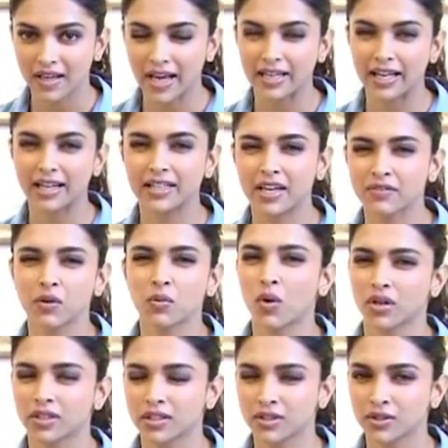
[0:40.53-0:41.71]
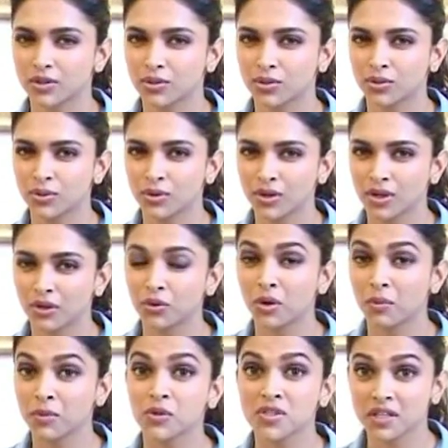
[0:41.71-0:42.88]
and I never wanted to do a
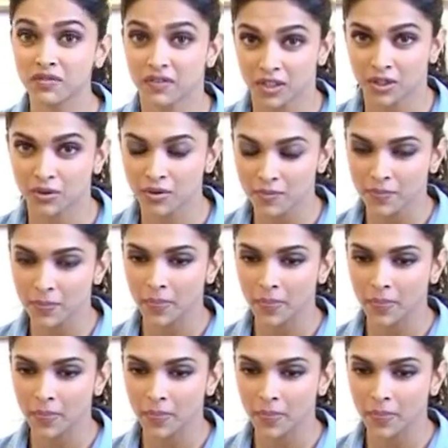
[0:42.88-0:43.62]
music video.